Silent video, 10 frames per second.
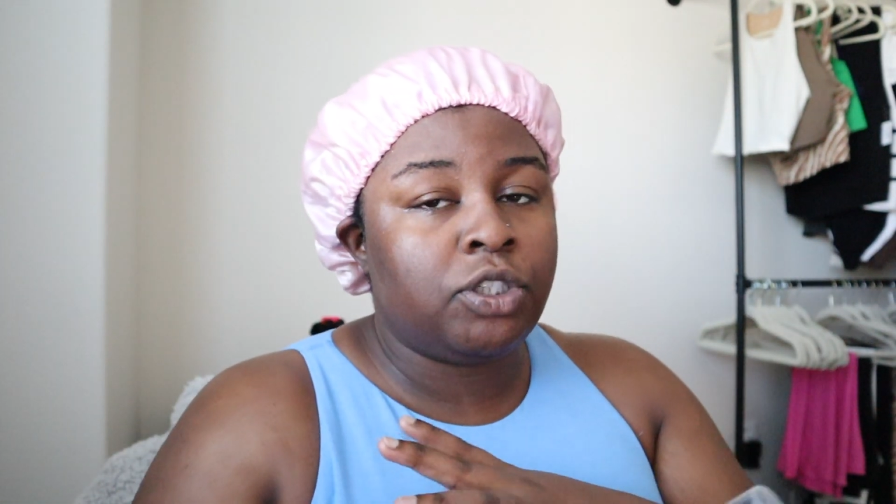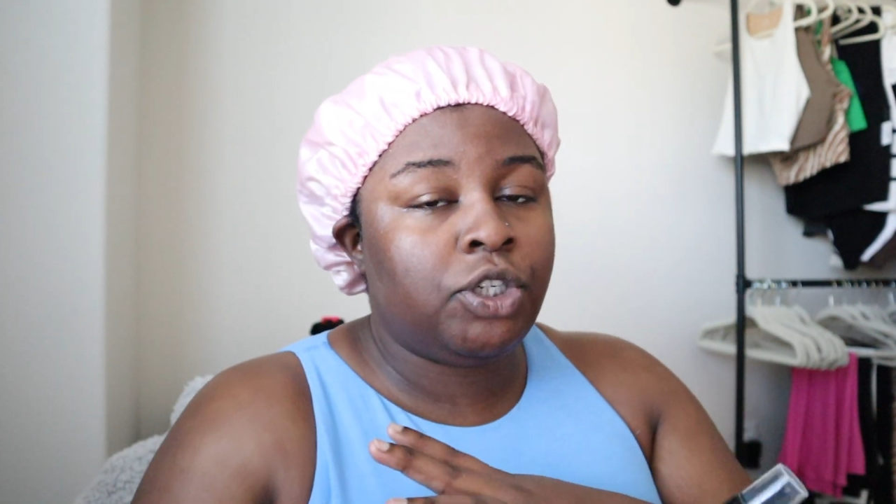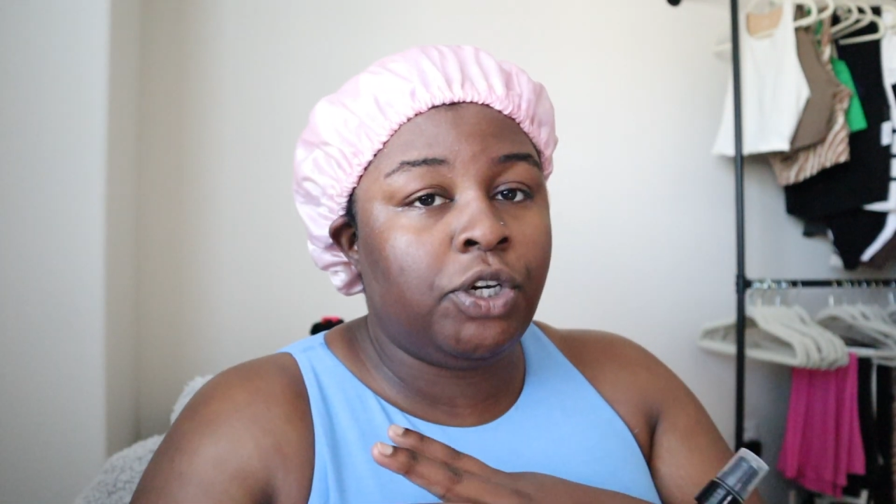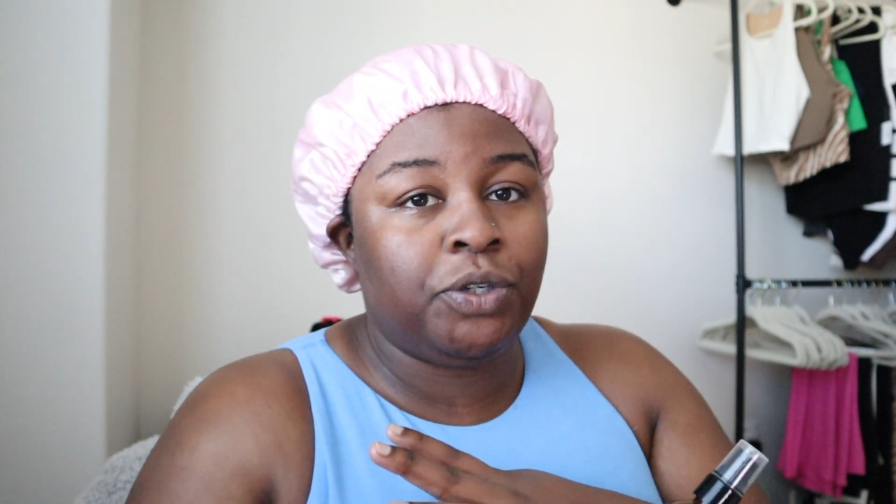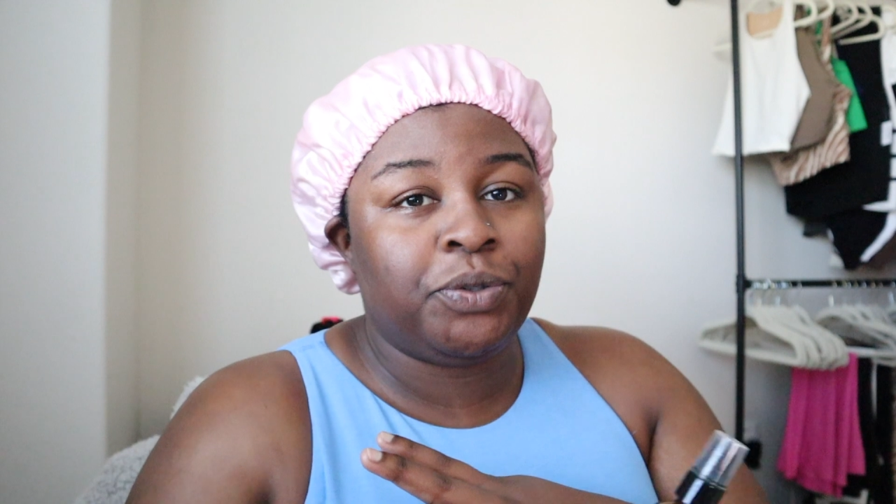
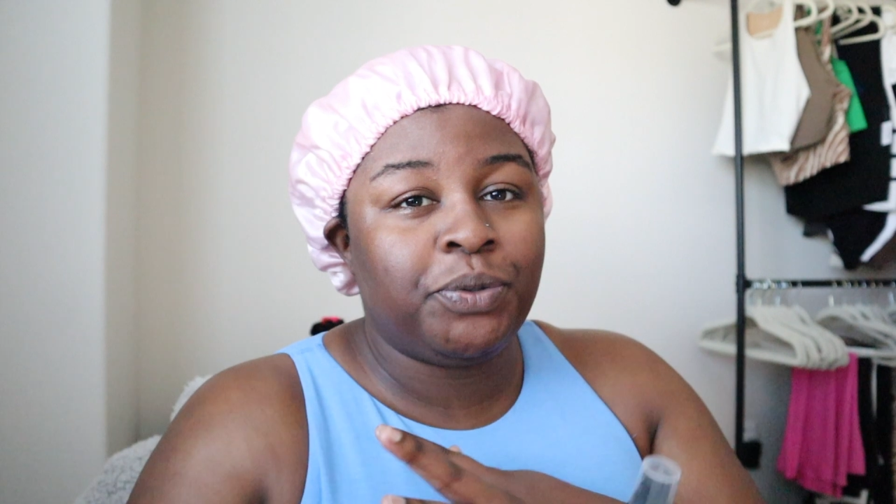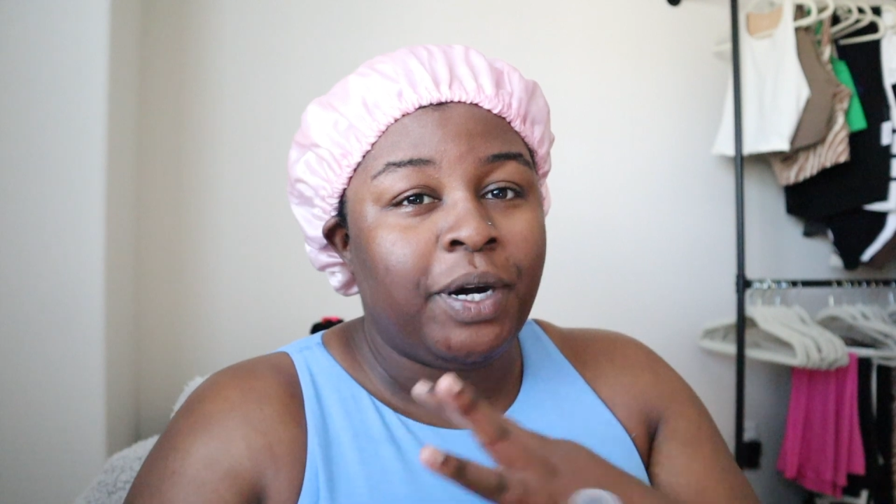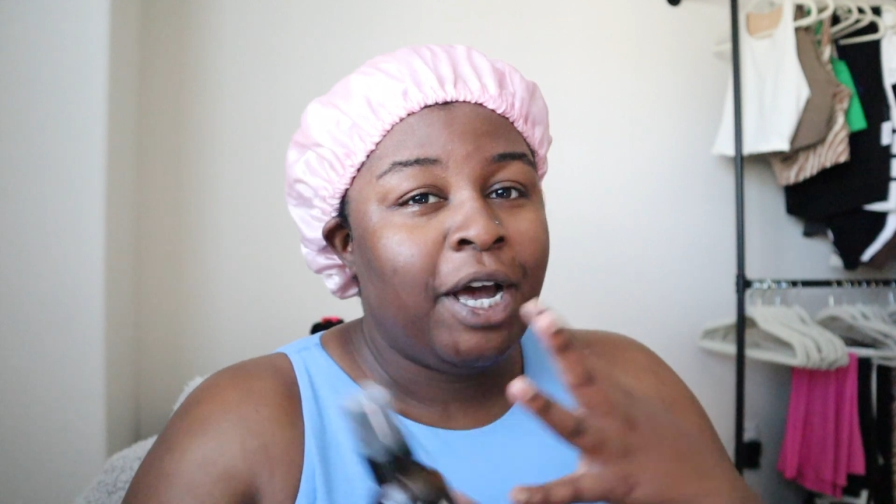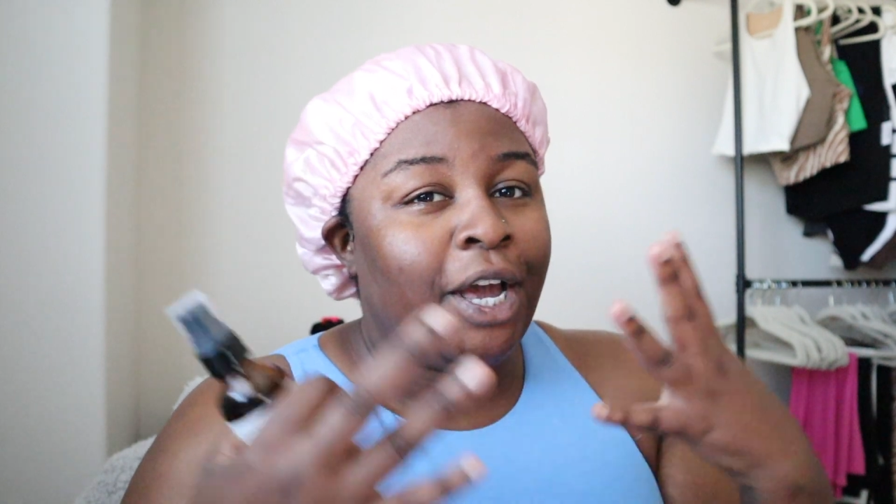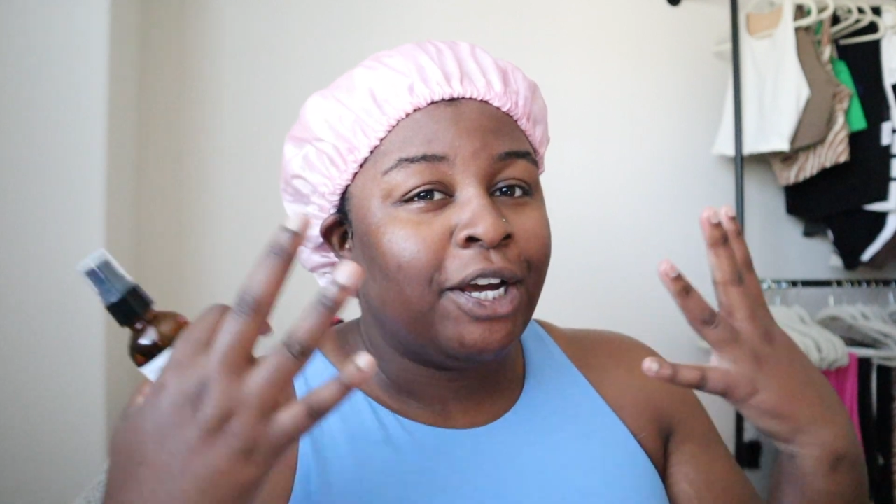to
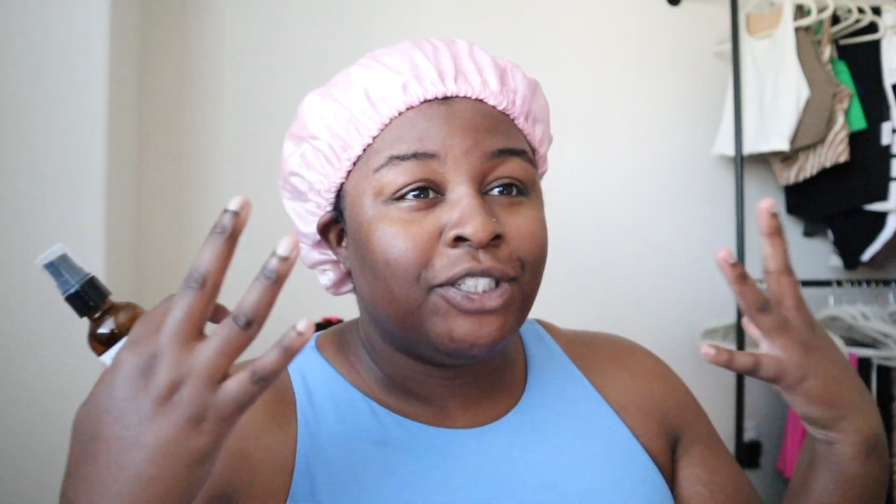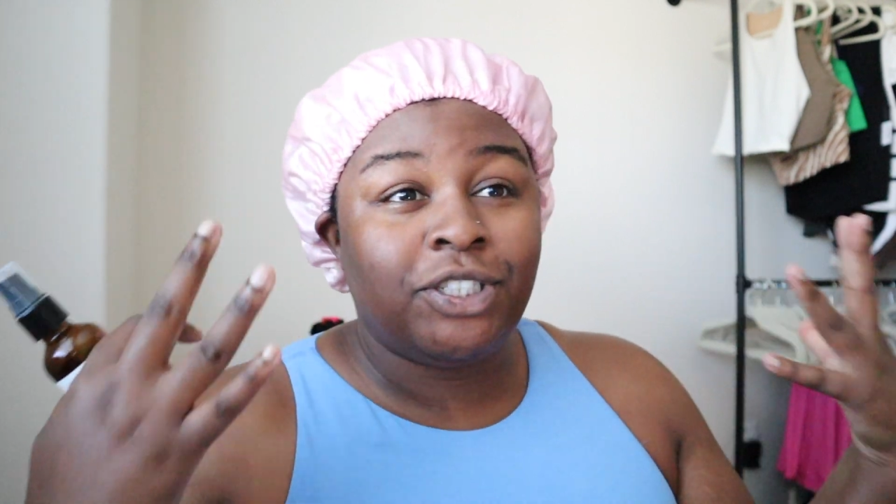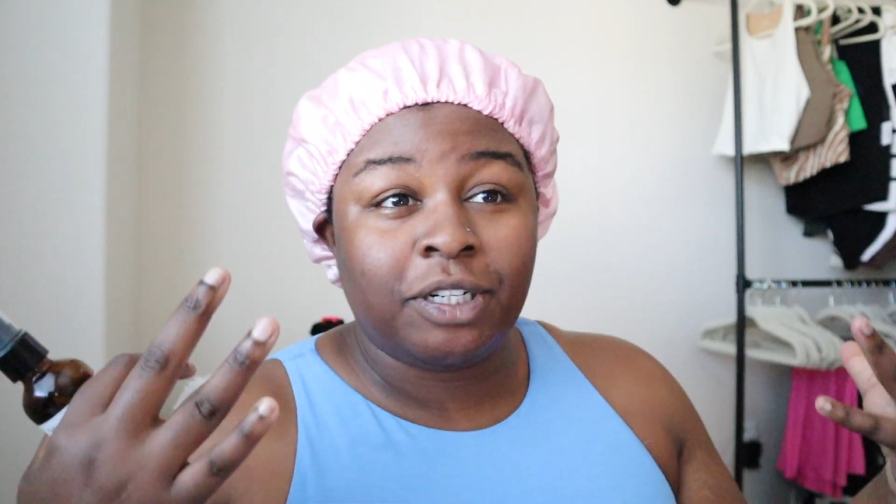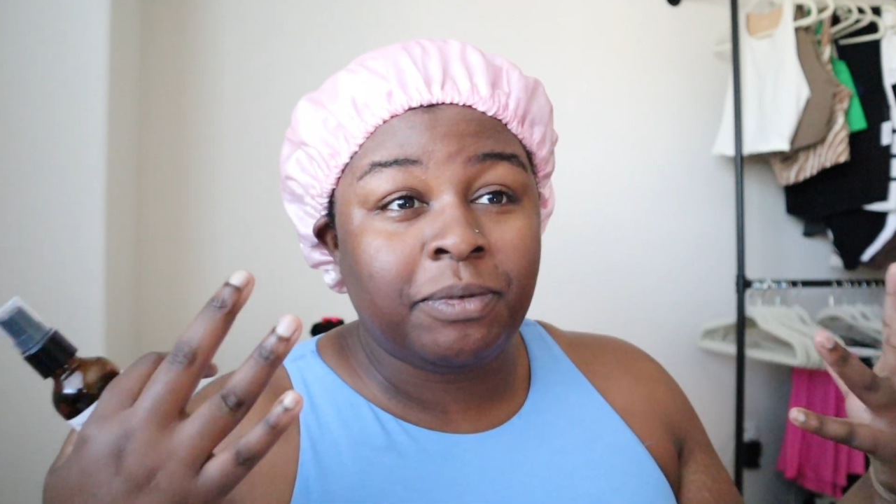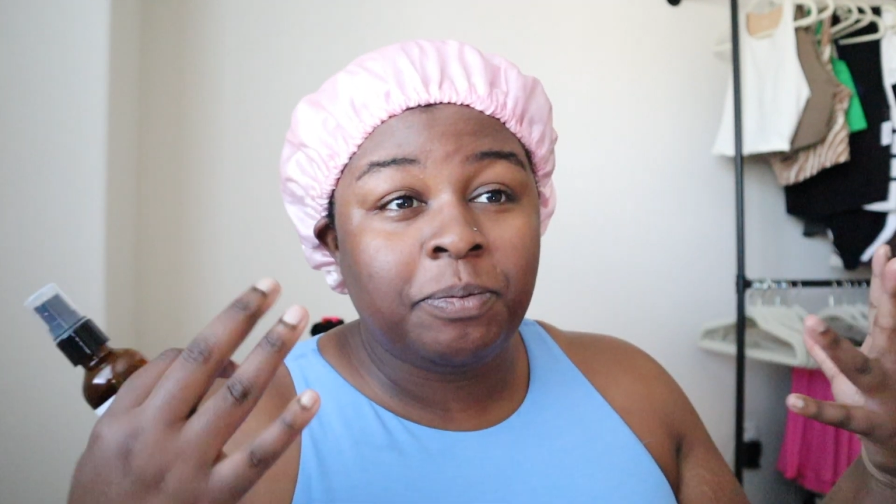
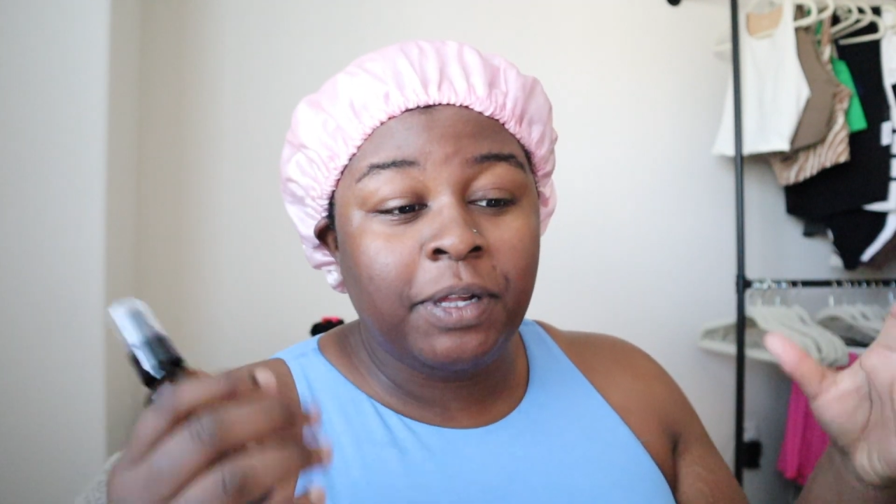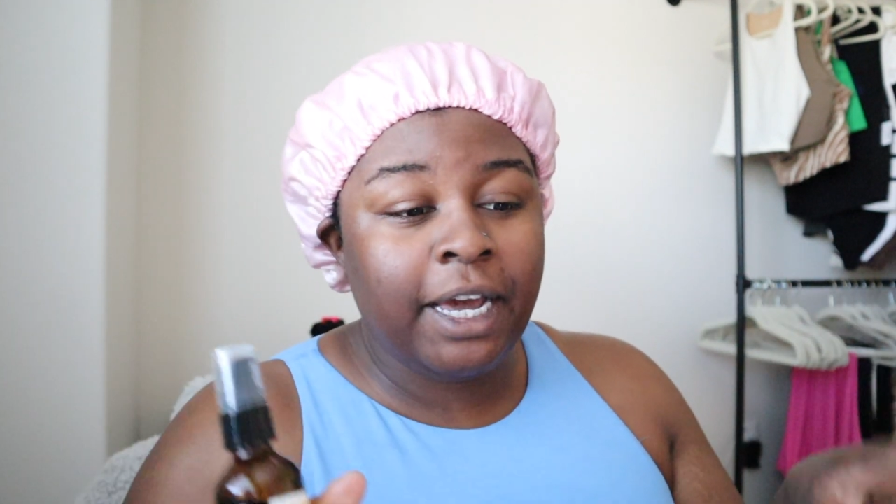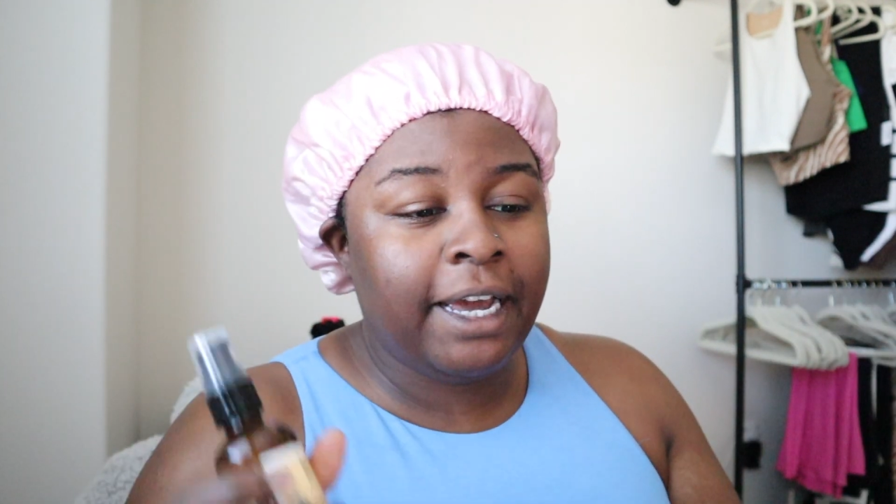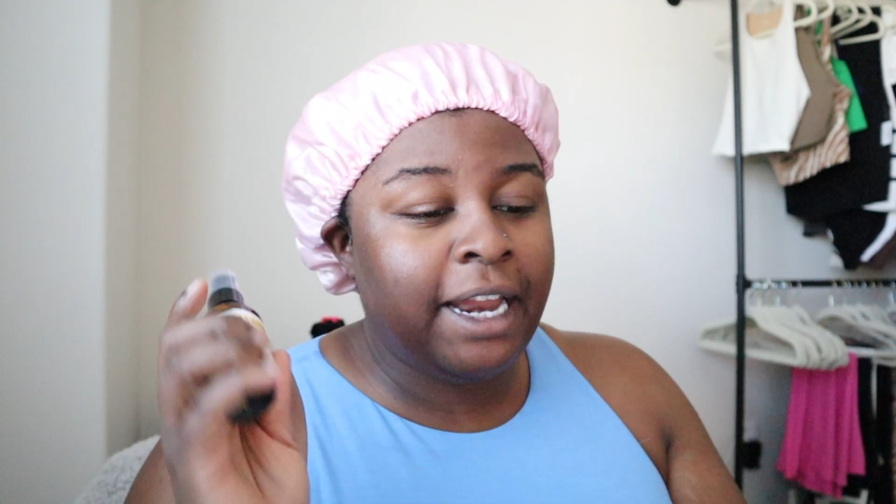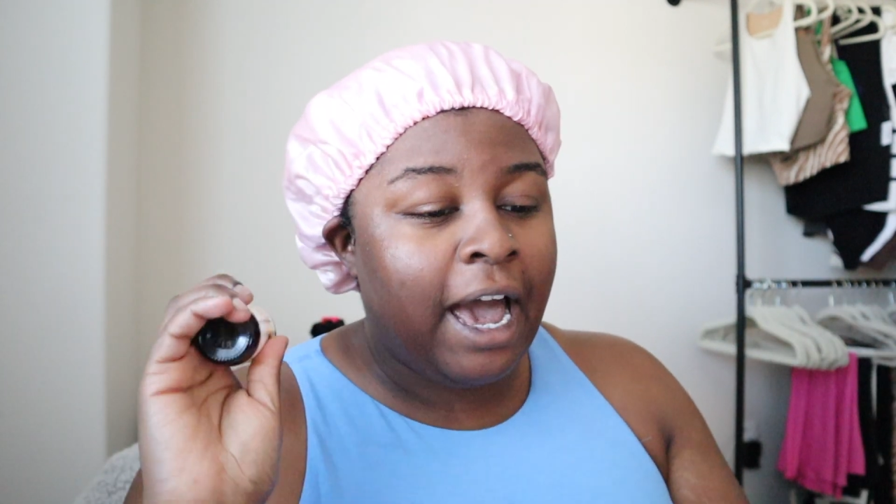
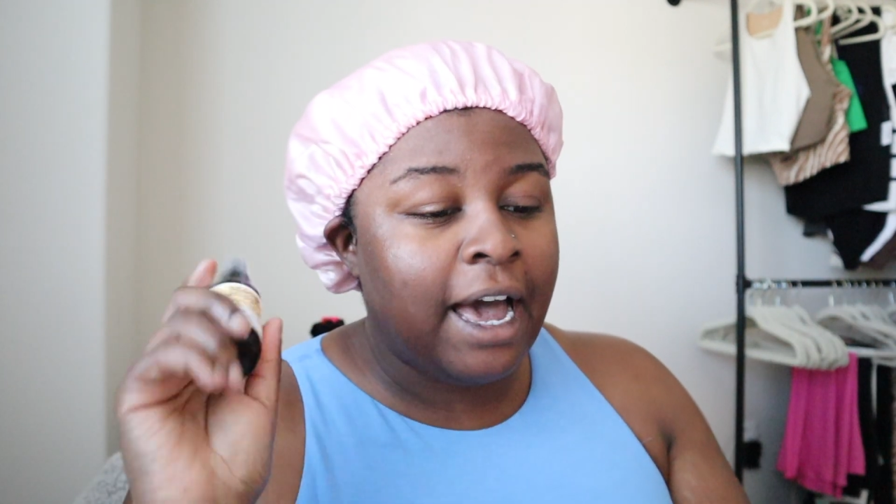dermaplane.